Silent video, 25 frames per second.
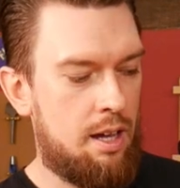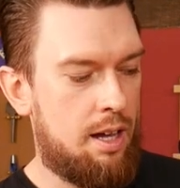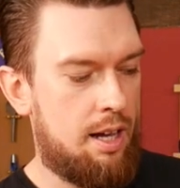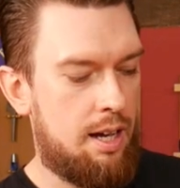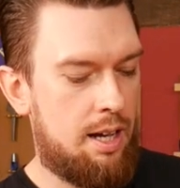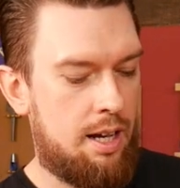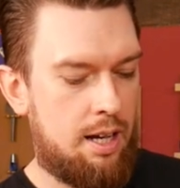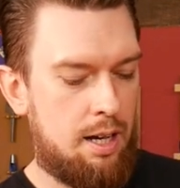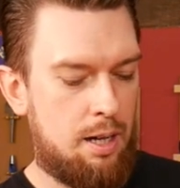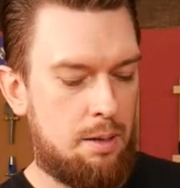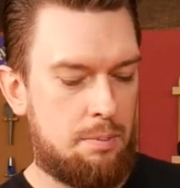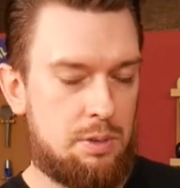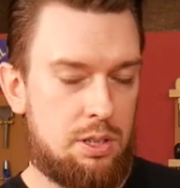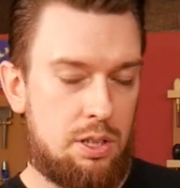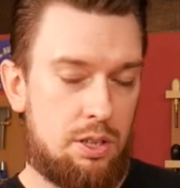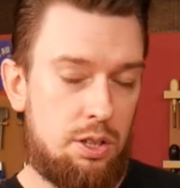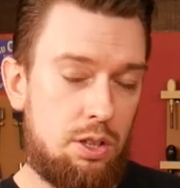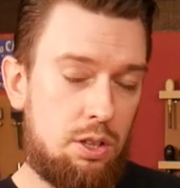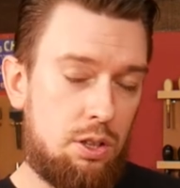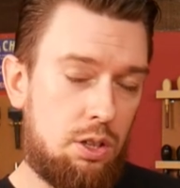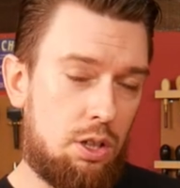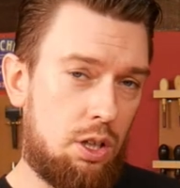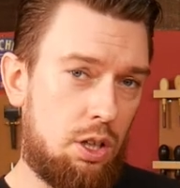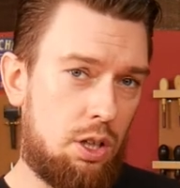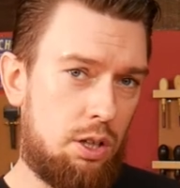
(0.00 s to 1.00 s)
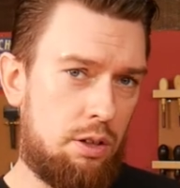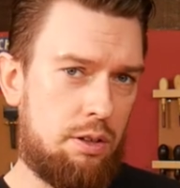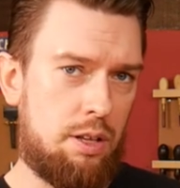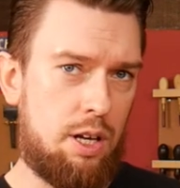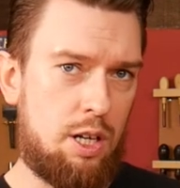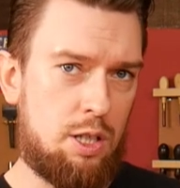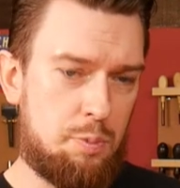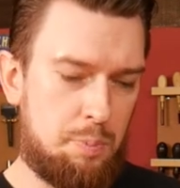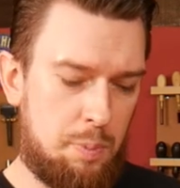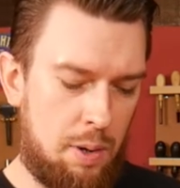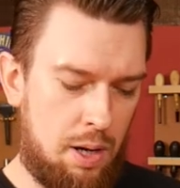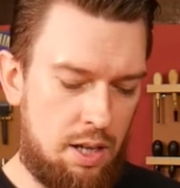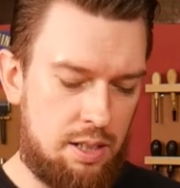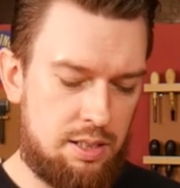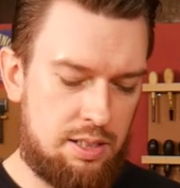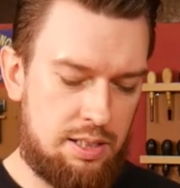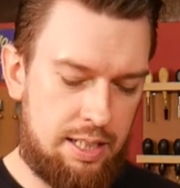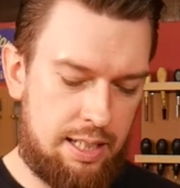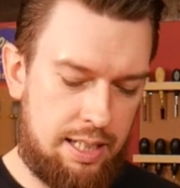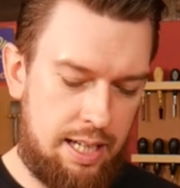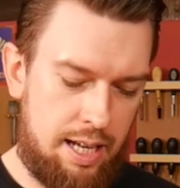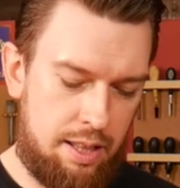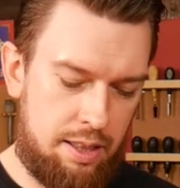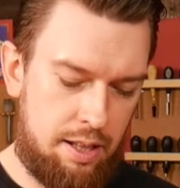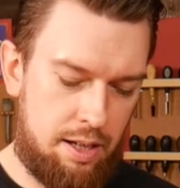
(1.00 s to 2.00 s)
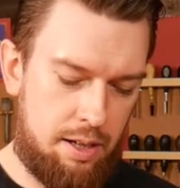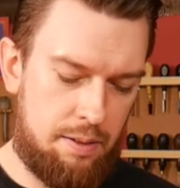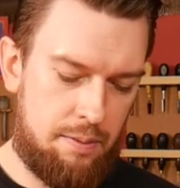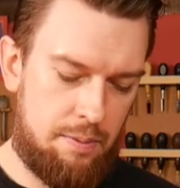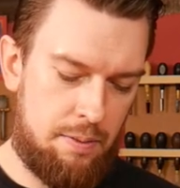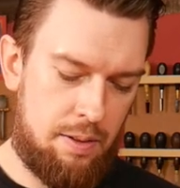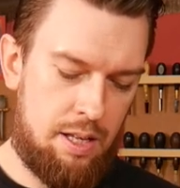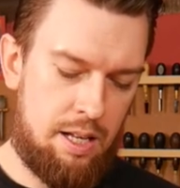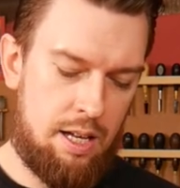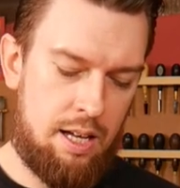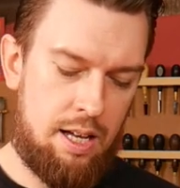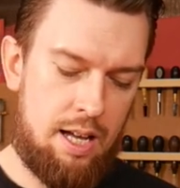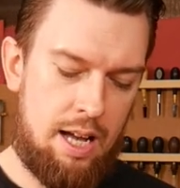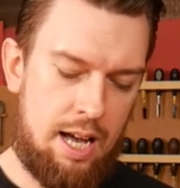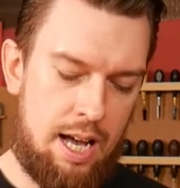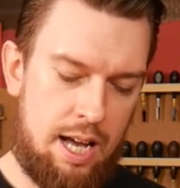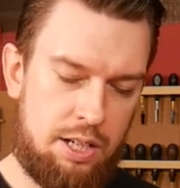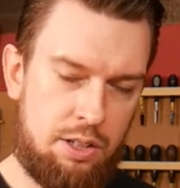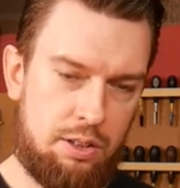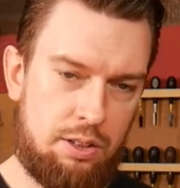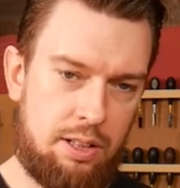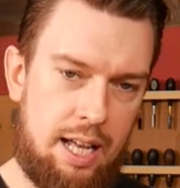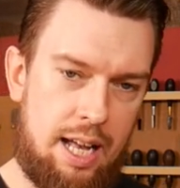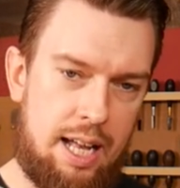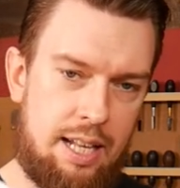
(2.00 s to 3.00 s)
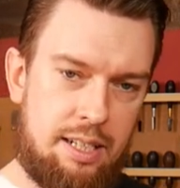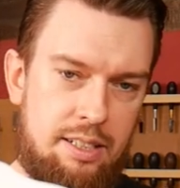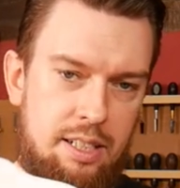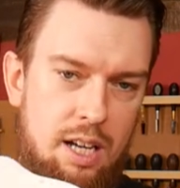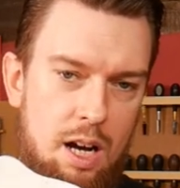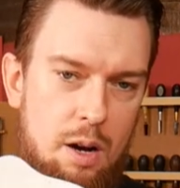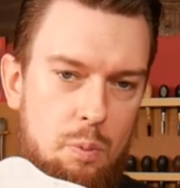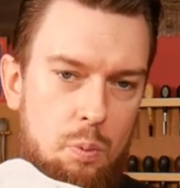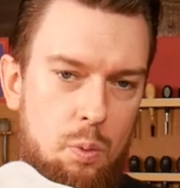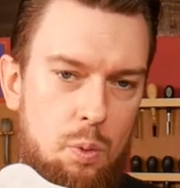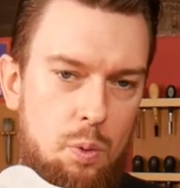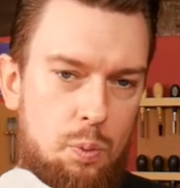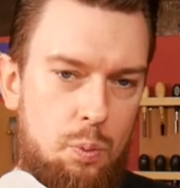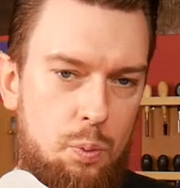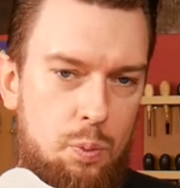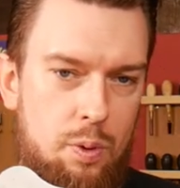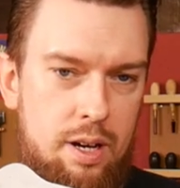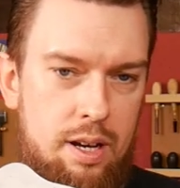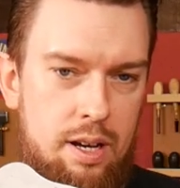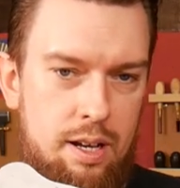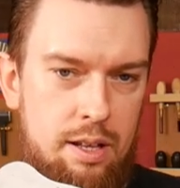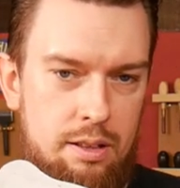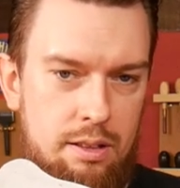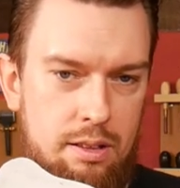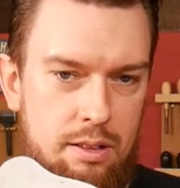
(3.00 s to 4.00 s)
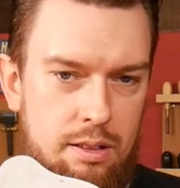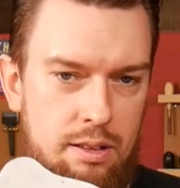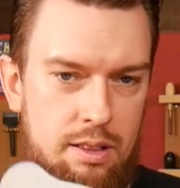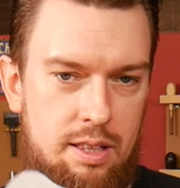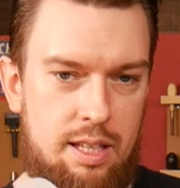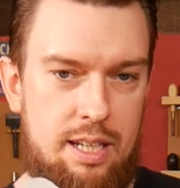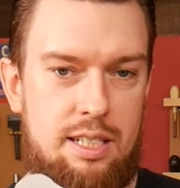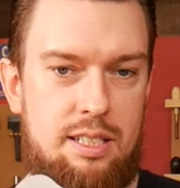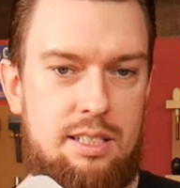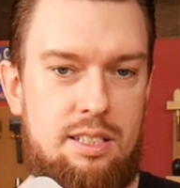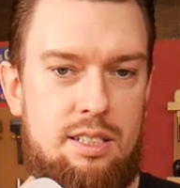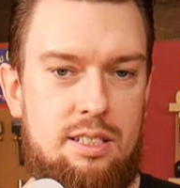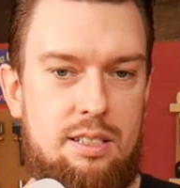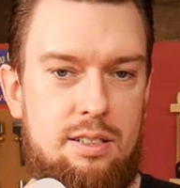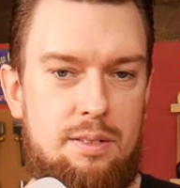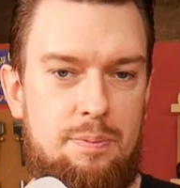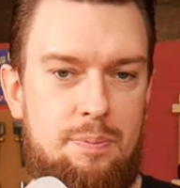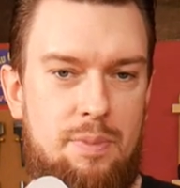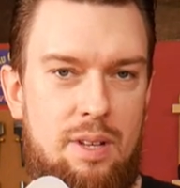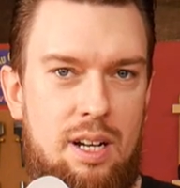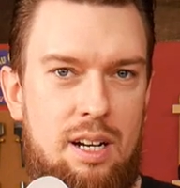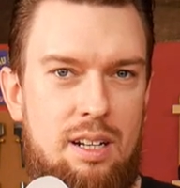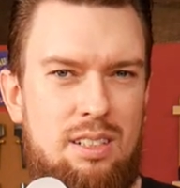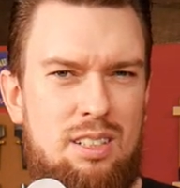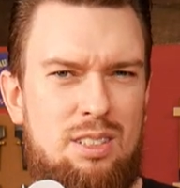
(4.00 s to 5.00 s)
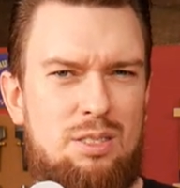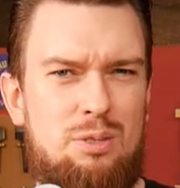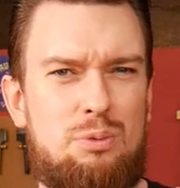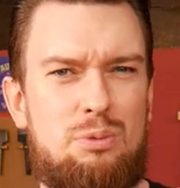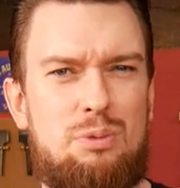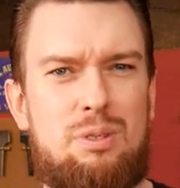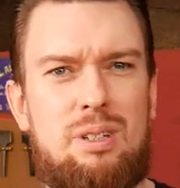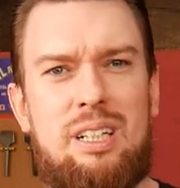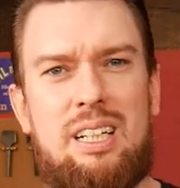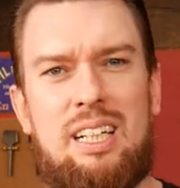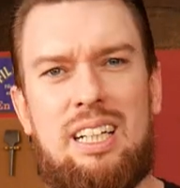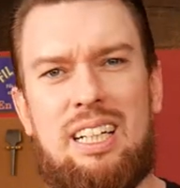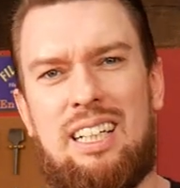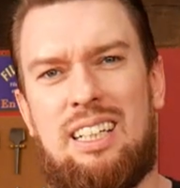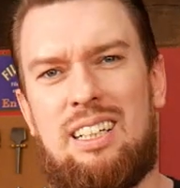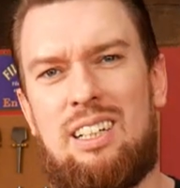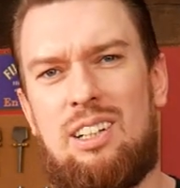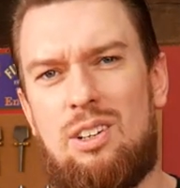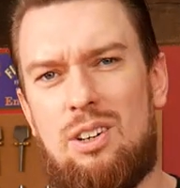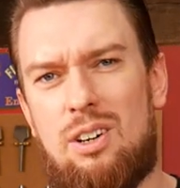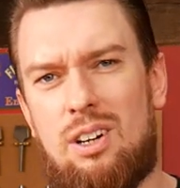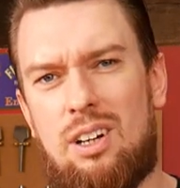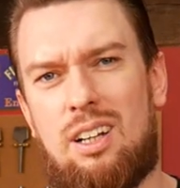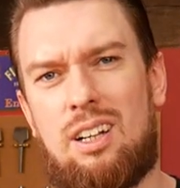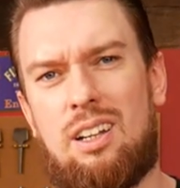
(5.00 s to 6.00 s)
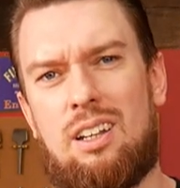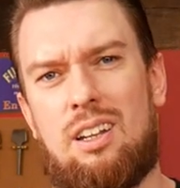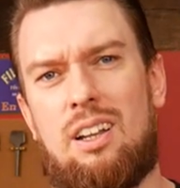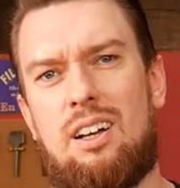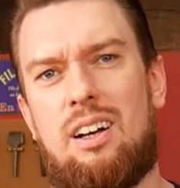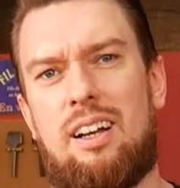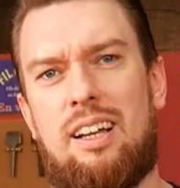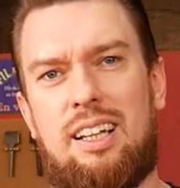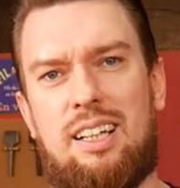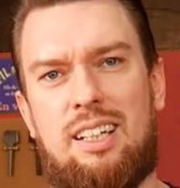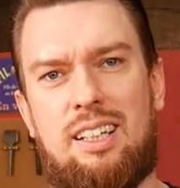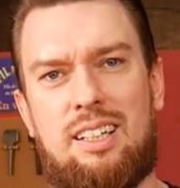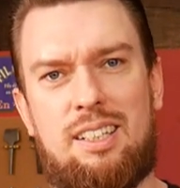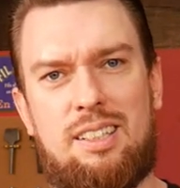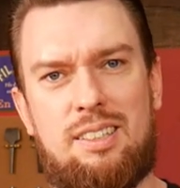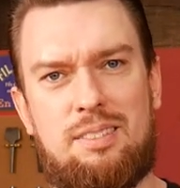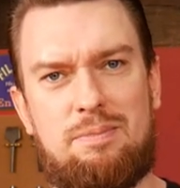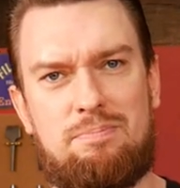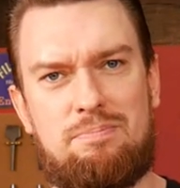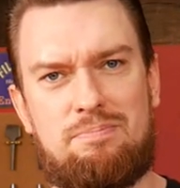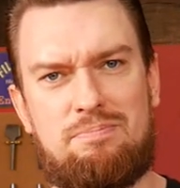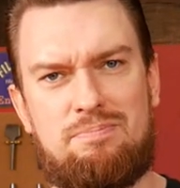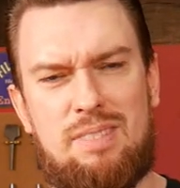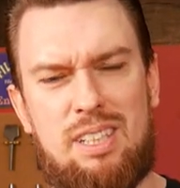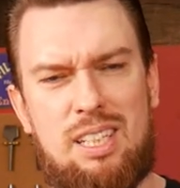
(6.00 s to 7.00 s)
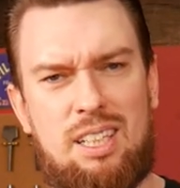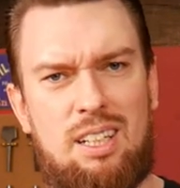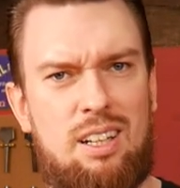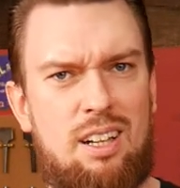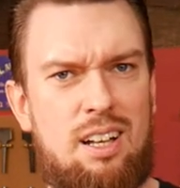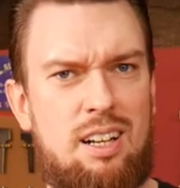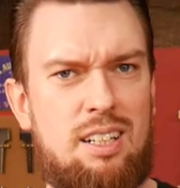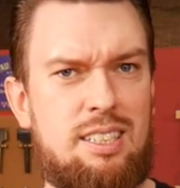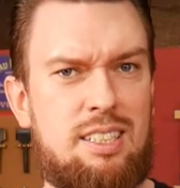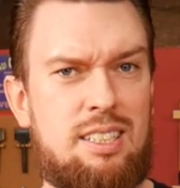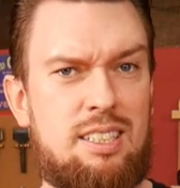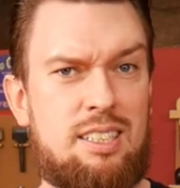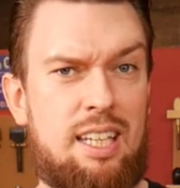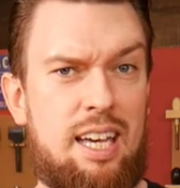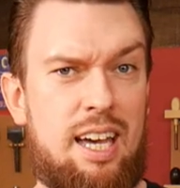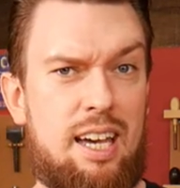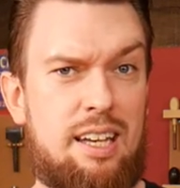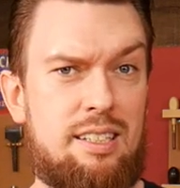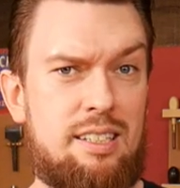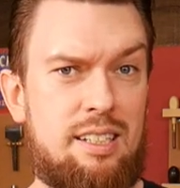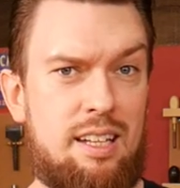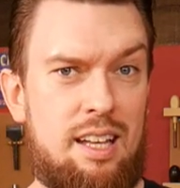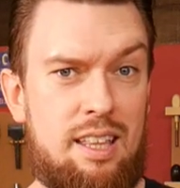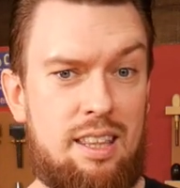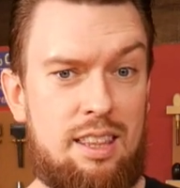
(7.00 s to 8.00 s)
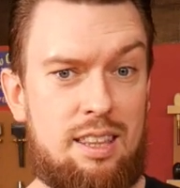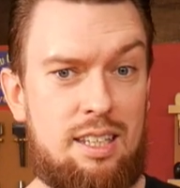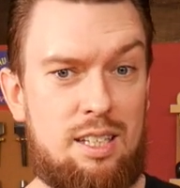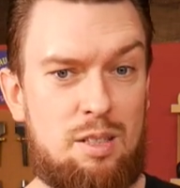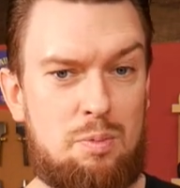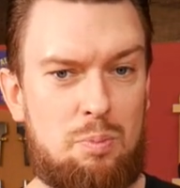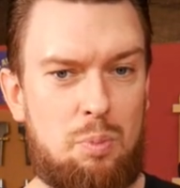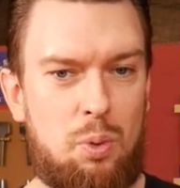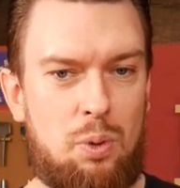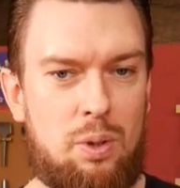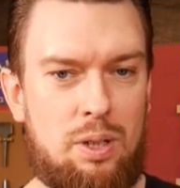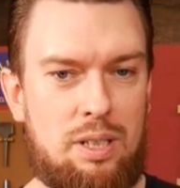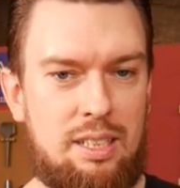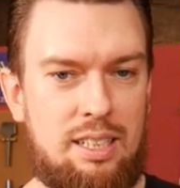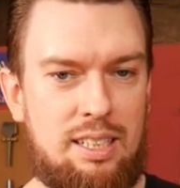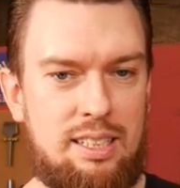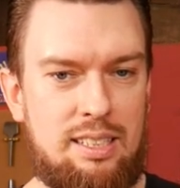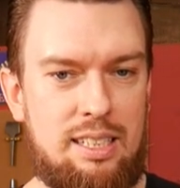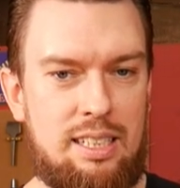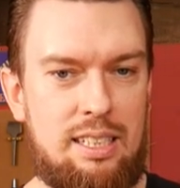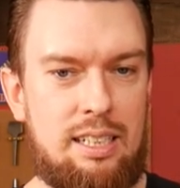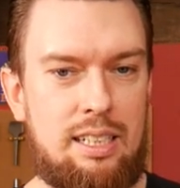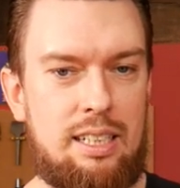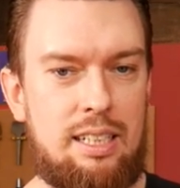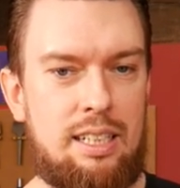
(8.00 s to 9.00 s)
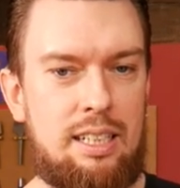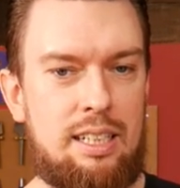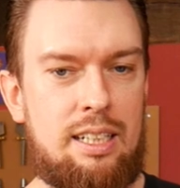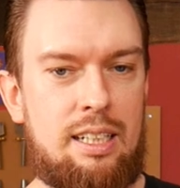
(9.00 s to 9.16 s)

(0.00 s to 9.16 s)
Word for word: Um, so you can glue those parts together and you'll end up with this. Now it doesn't really look like a glasses case at this point, does it?